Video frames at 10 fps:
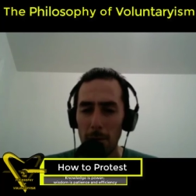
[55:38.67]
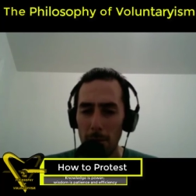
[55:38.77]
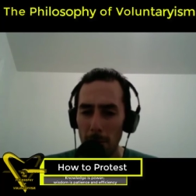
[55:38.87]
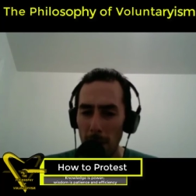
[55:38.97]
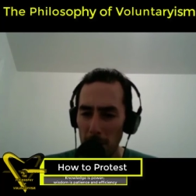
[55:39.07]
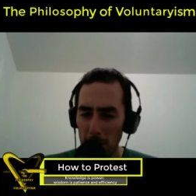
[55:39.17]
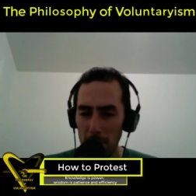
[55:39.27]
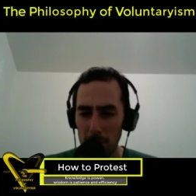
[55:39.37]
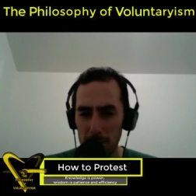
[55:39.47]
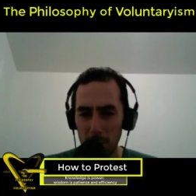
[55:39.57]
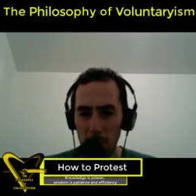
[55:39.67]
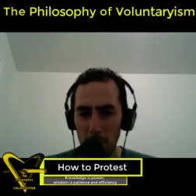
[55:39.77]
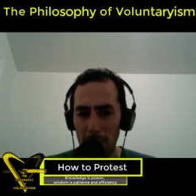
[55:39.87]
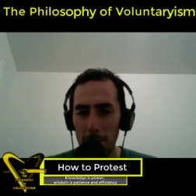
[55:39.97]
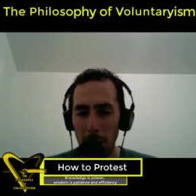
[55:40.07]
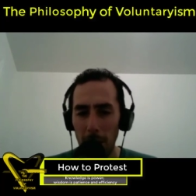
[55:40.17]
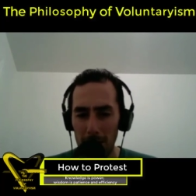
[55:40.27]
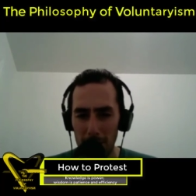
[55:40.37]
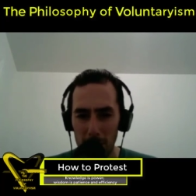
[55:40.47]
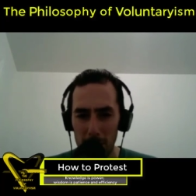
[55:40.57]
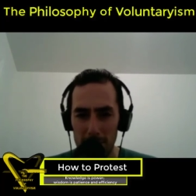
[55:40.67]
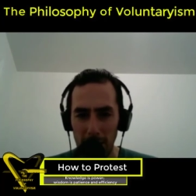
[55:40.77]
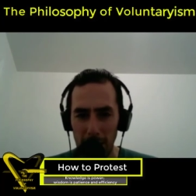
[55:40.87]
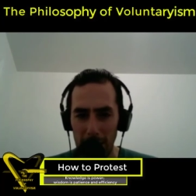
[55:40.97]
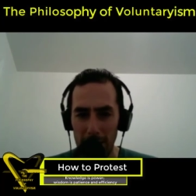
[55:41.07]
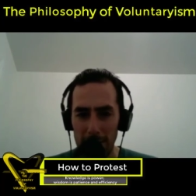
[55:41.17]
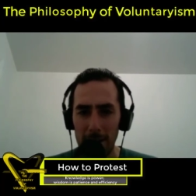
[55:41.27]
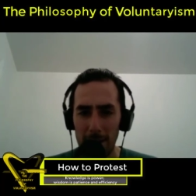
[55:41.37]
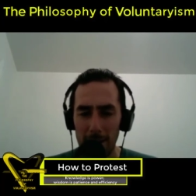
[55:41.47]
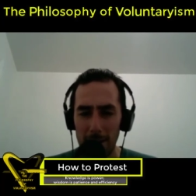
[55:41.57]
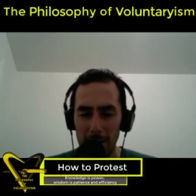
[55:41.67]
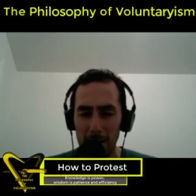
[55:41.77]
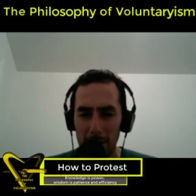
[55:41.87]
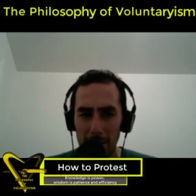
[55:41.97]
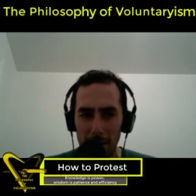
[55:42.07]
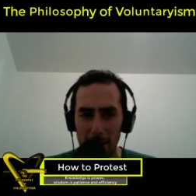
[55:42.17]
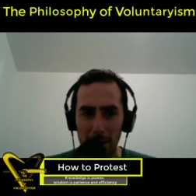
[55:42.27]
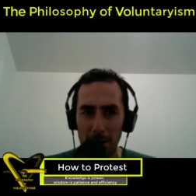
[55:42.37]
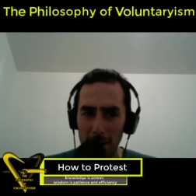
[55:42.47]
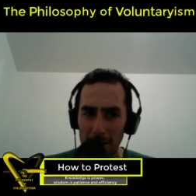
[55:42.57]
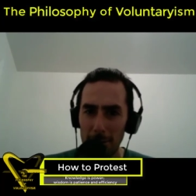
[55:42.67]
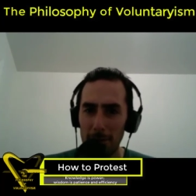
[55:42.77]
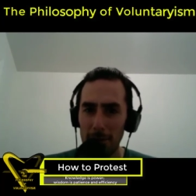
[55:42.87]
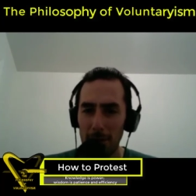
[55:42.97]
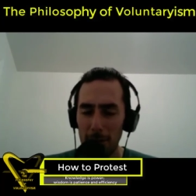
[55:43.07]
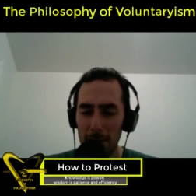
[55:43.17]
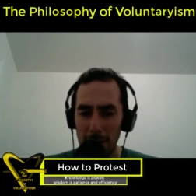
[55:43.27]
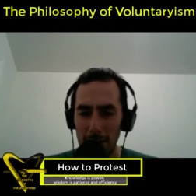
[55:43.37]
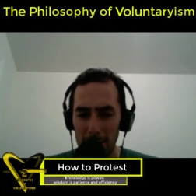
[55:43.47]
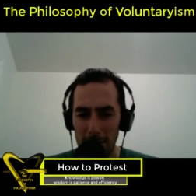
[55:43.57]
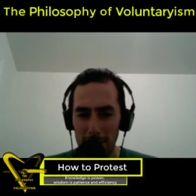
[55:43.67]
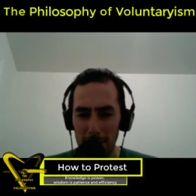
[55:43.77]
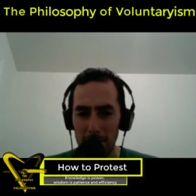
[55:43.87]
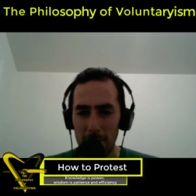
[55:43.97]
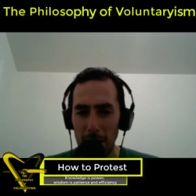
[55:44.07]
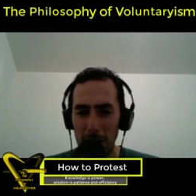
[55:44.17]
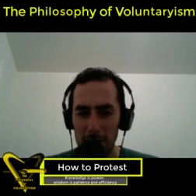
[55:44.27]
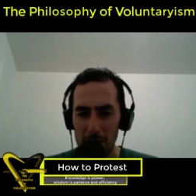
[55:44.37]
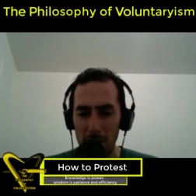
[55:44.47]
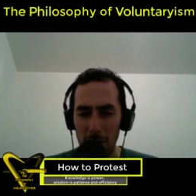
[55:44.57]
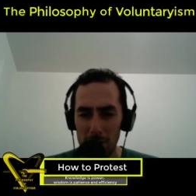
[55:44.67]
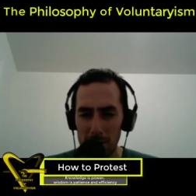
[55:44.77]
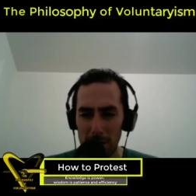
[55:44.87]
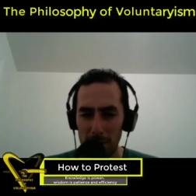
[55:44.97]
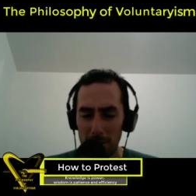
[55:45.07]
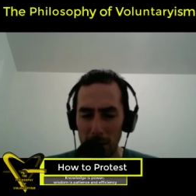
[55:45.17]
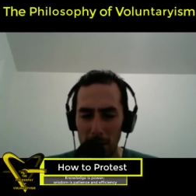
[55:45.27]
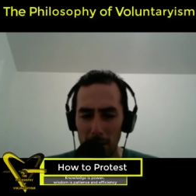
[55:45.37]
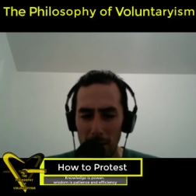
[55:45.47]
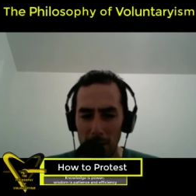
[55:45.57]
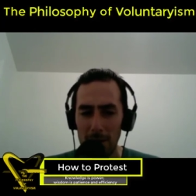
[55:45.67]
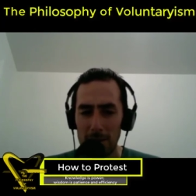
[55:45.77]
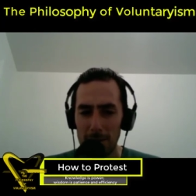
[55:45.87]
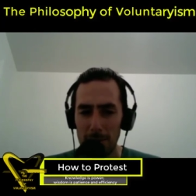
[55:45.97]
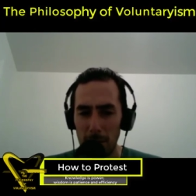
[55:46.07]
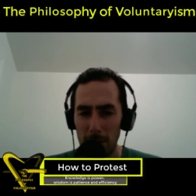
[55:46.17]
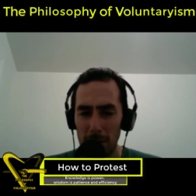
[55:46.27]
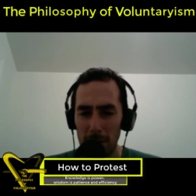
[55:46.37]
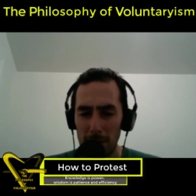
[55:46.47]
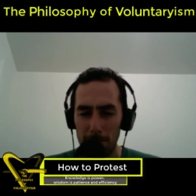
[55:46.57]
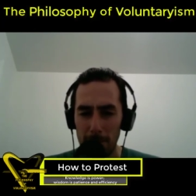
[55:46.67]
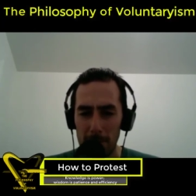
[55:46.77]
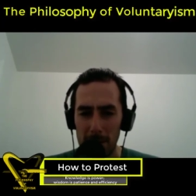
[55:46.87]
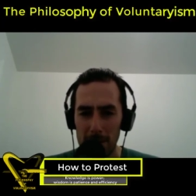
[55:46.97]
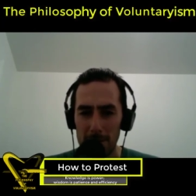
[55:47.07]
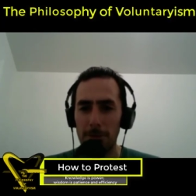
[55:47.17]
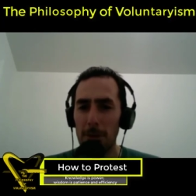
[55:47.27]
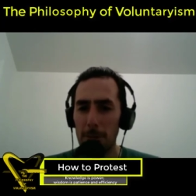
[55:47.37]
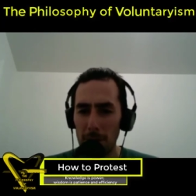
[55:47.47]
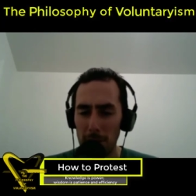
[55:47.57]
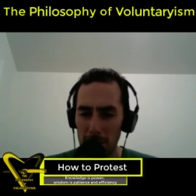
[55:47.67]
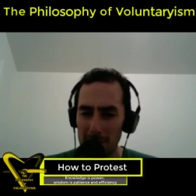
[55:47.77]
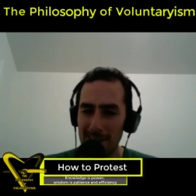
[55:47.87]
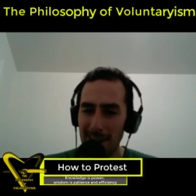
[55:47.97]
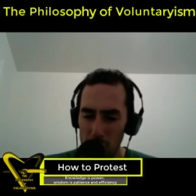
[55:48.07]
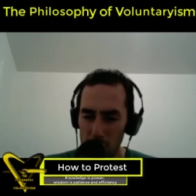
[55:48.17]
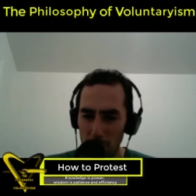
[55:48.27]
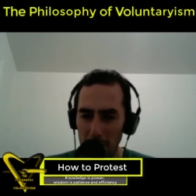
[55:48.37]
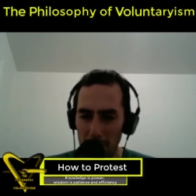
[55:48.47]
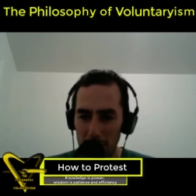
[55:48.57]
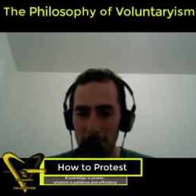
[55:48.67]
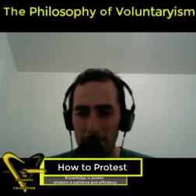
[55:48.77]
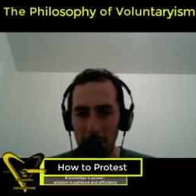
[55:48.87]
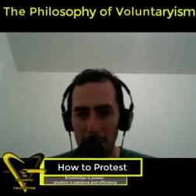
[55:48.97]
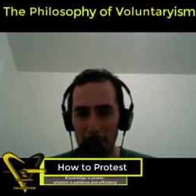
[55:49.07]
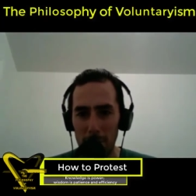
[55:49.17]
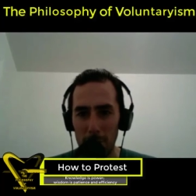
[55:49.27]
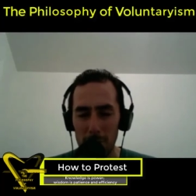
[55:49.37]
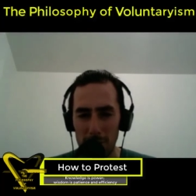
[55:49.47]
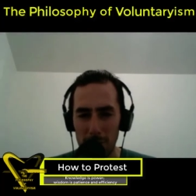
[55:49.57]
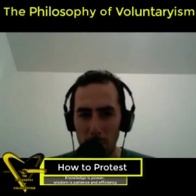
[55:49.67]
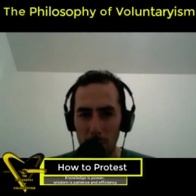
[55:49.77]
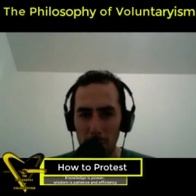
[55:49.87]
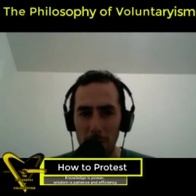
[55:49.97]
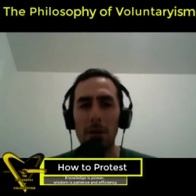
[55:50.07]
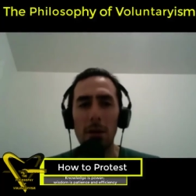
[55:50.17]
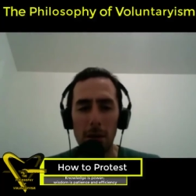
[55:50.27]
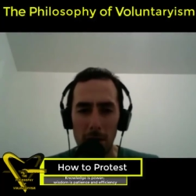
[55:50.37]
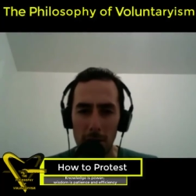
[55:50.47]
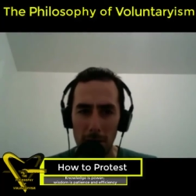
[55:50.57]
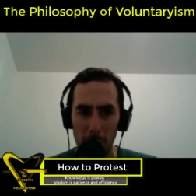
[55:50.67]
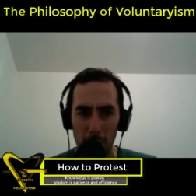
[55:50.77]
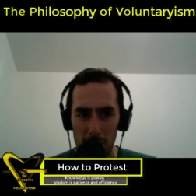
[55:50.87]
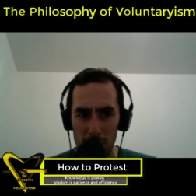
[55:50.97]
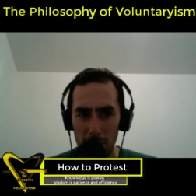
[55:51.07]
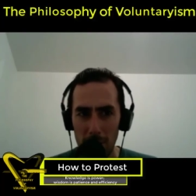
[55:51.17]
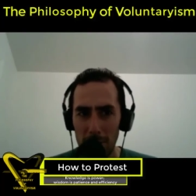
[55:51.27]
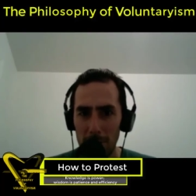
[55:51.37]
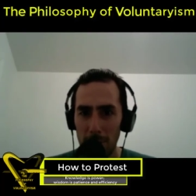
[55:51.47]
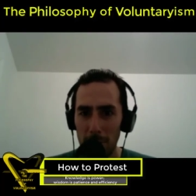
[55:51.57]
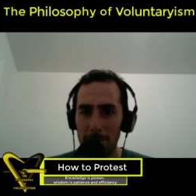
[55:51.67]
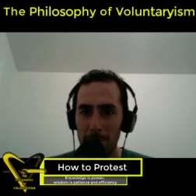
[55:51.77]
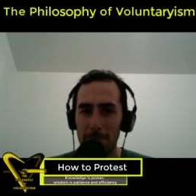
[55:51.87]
matter most, where it will impact the most. And I think I definitely agree that the next generation is fundamental, is instrumental in producing the world that we're all striving for.